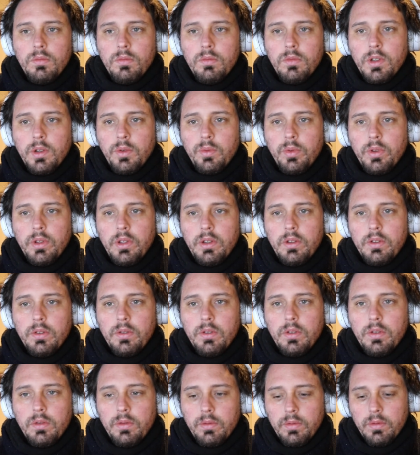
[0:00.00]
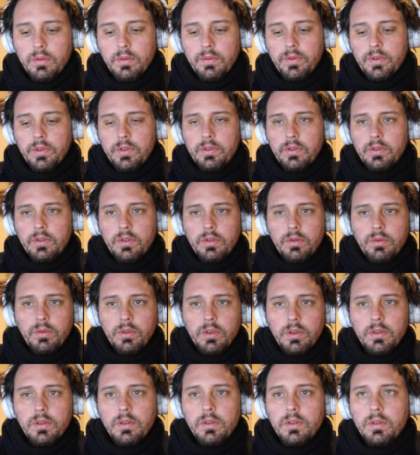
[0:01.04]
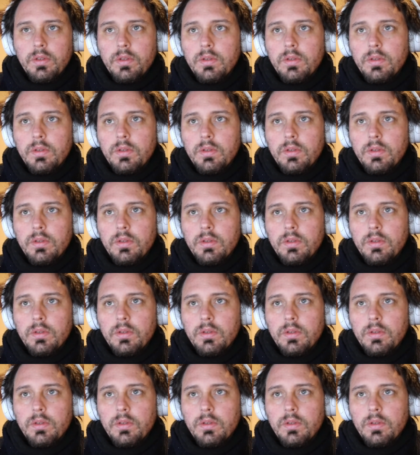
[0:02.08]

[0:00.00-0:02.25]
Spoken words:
I really don't know if this is going to work.